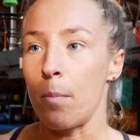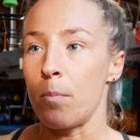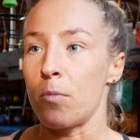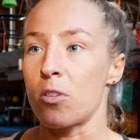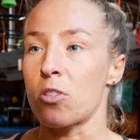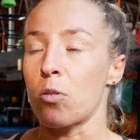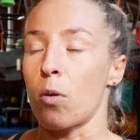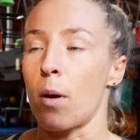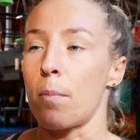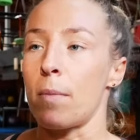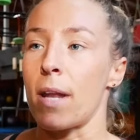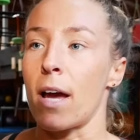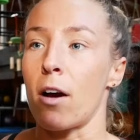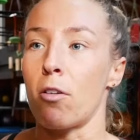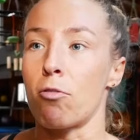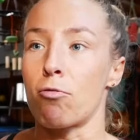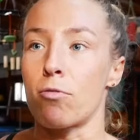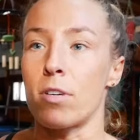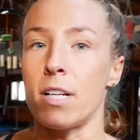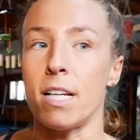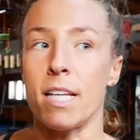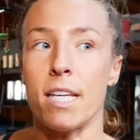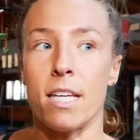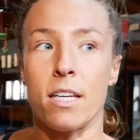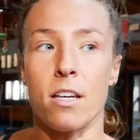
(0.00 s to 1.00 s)
So I'm now
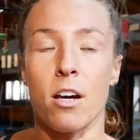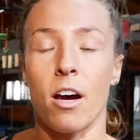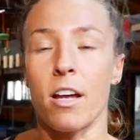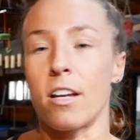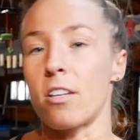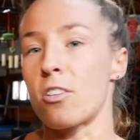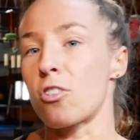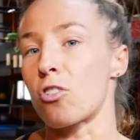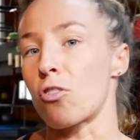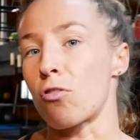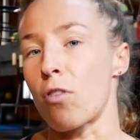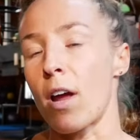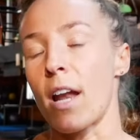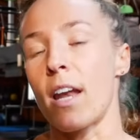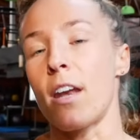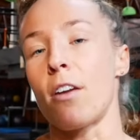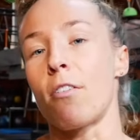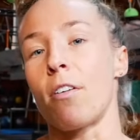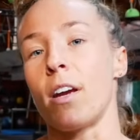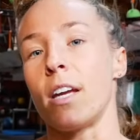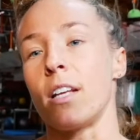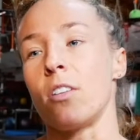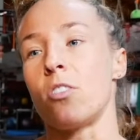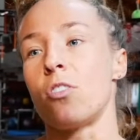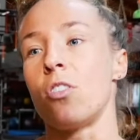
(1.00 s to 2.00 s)
really kind of
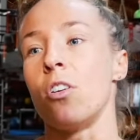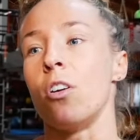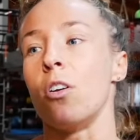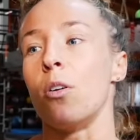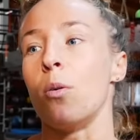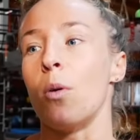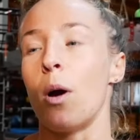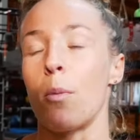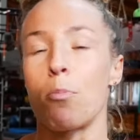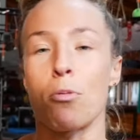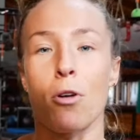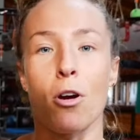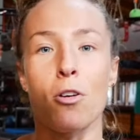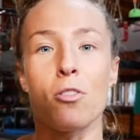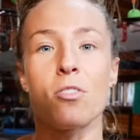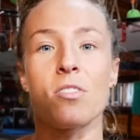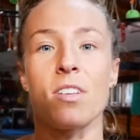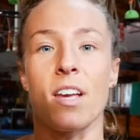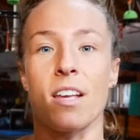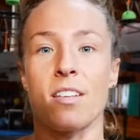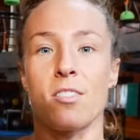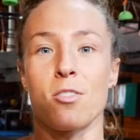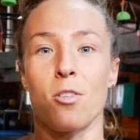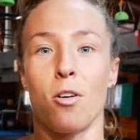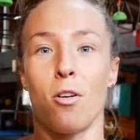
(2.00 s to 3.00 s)
surrendering to a
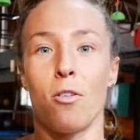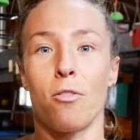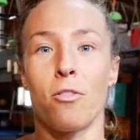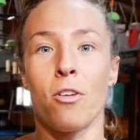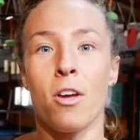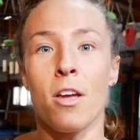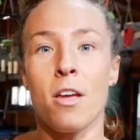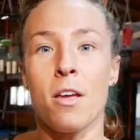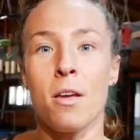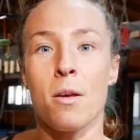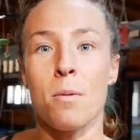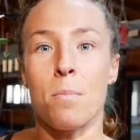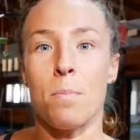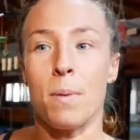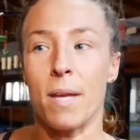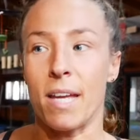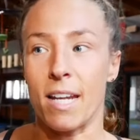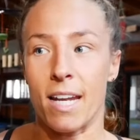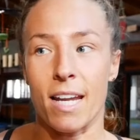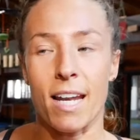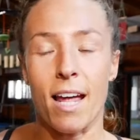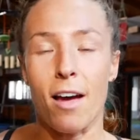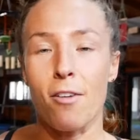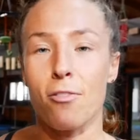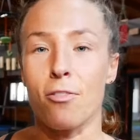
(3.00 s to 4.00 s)
process of
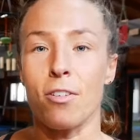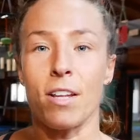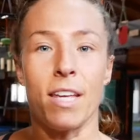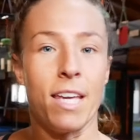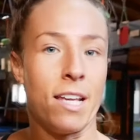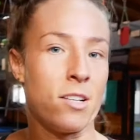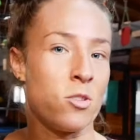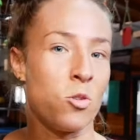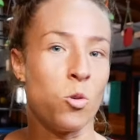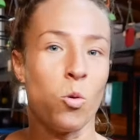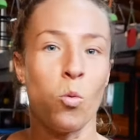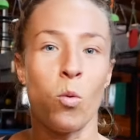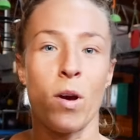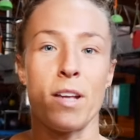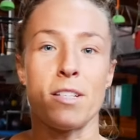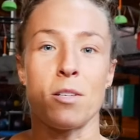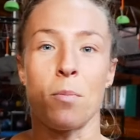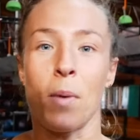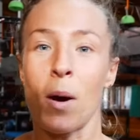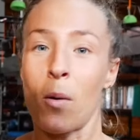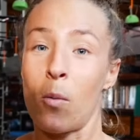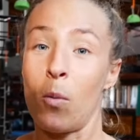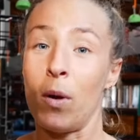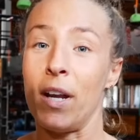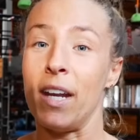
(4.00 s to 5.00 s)
being an athlete isn't always
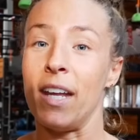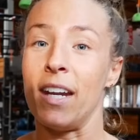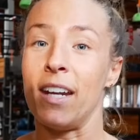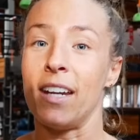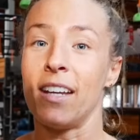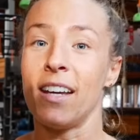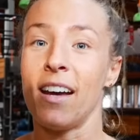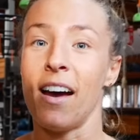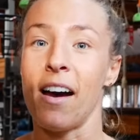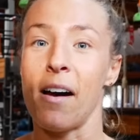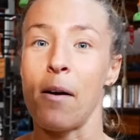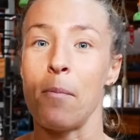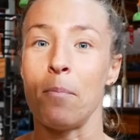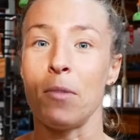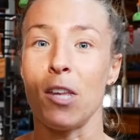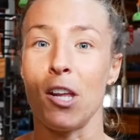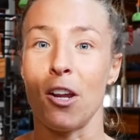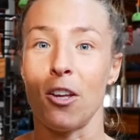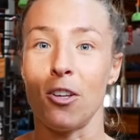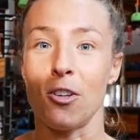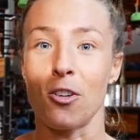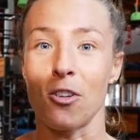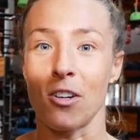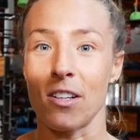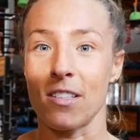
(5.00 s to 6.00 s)
about winning.
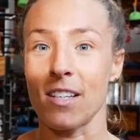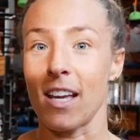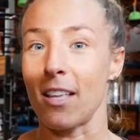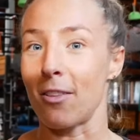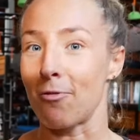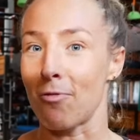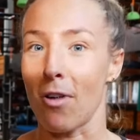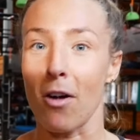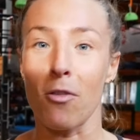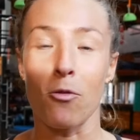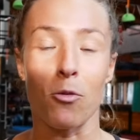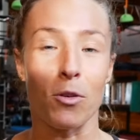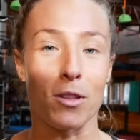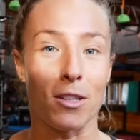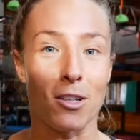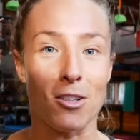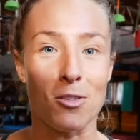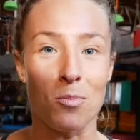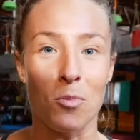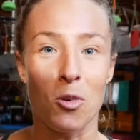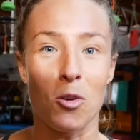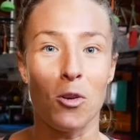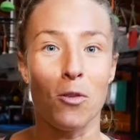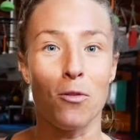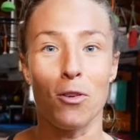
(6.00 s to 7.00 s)
You've got to take the rough with the
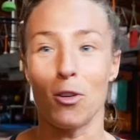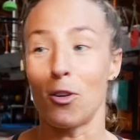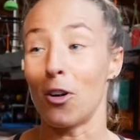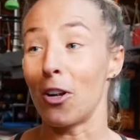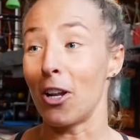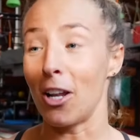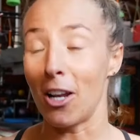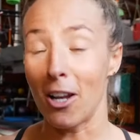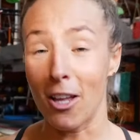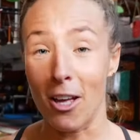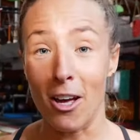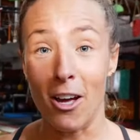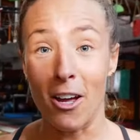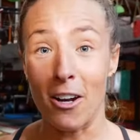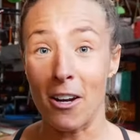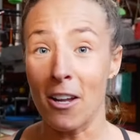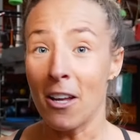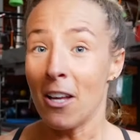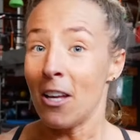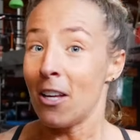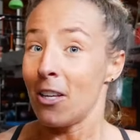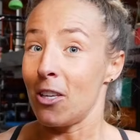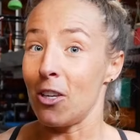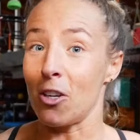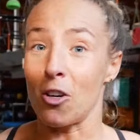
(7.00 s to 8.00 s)
smooth, you've got to learn,
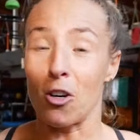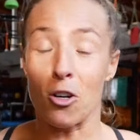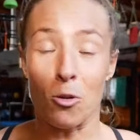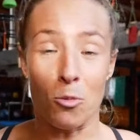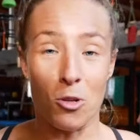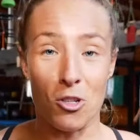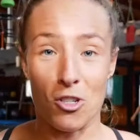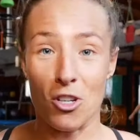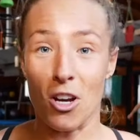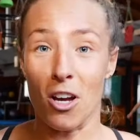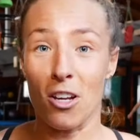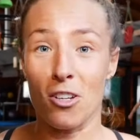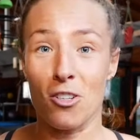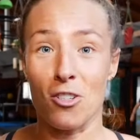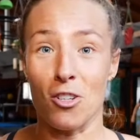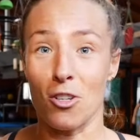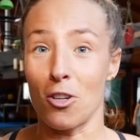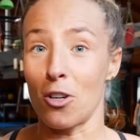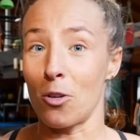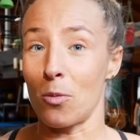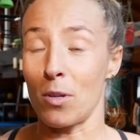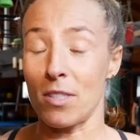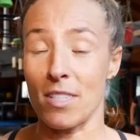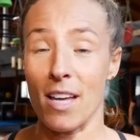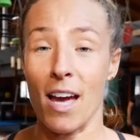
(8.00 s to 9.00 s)
you've got to adjust, you've
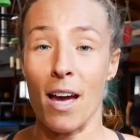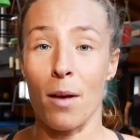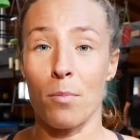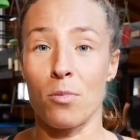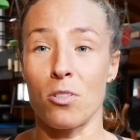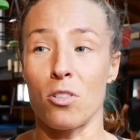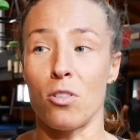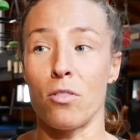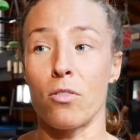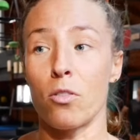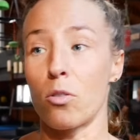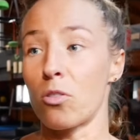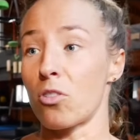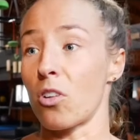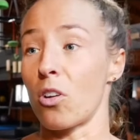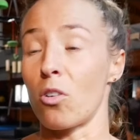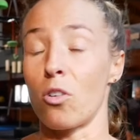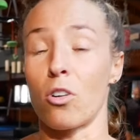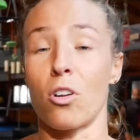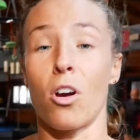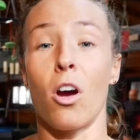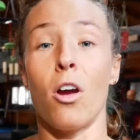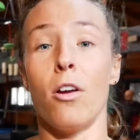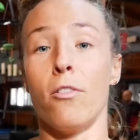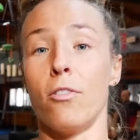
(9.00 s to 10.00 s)
got to adapt, and you've also
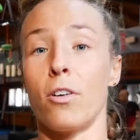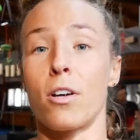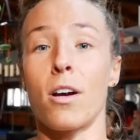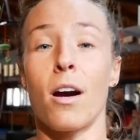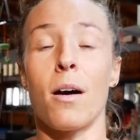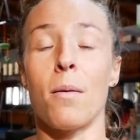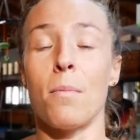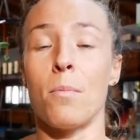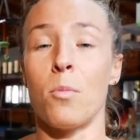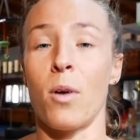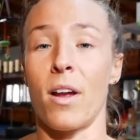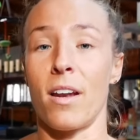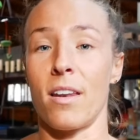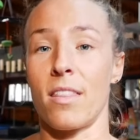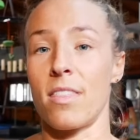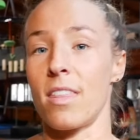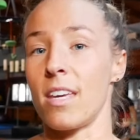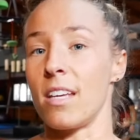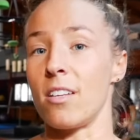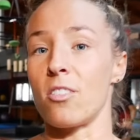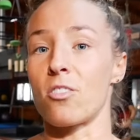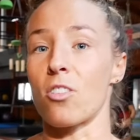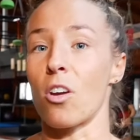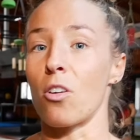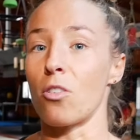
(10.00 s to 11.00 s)
got to overcome when
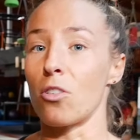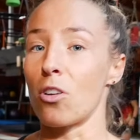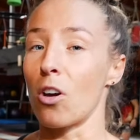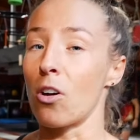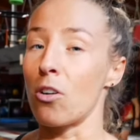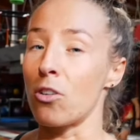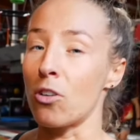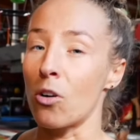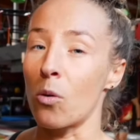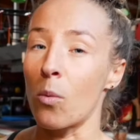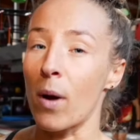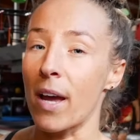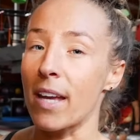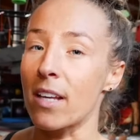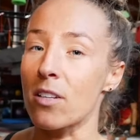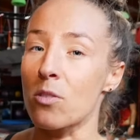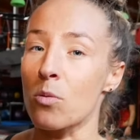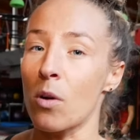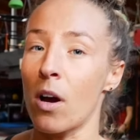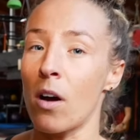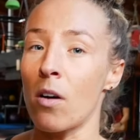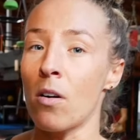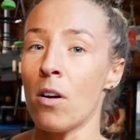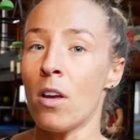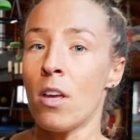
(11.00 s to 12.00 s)
things don't go your way as
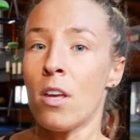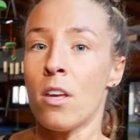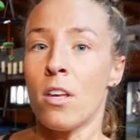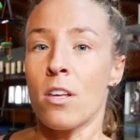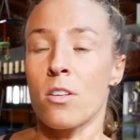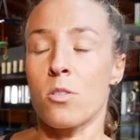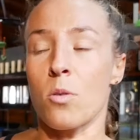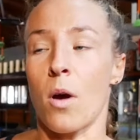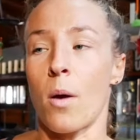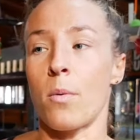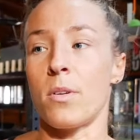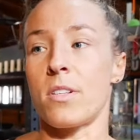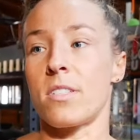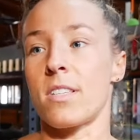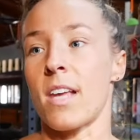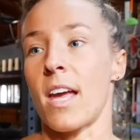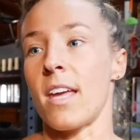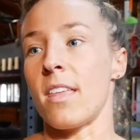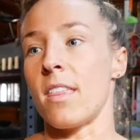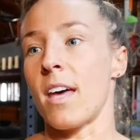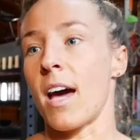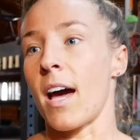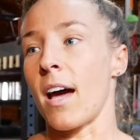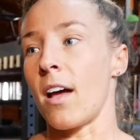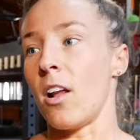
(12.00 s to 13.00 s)
well. So I would
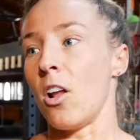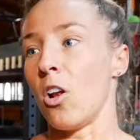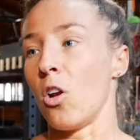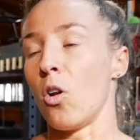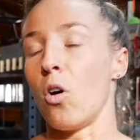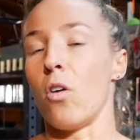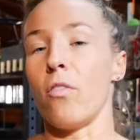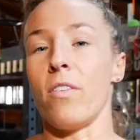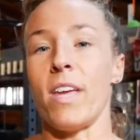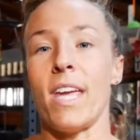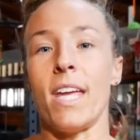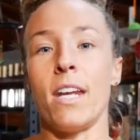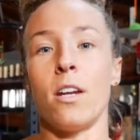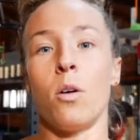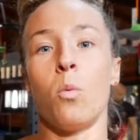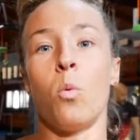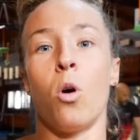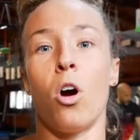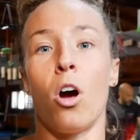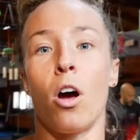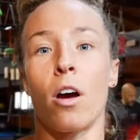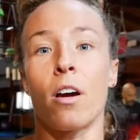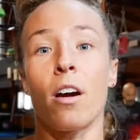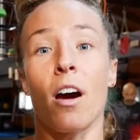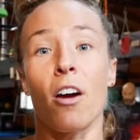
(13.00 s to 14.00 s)
say that a lot of inner
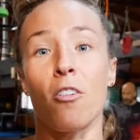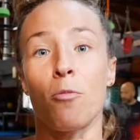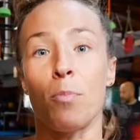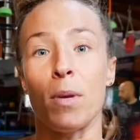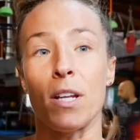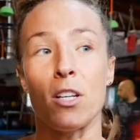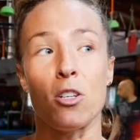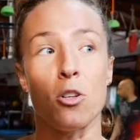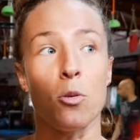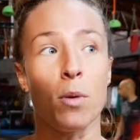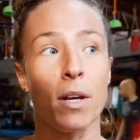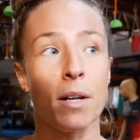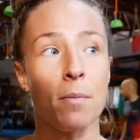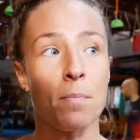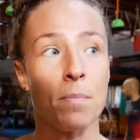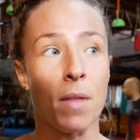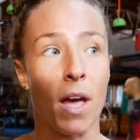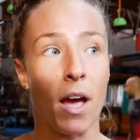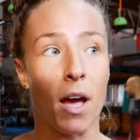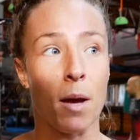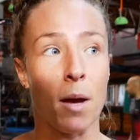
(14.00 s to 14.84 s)
work I've been doing,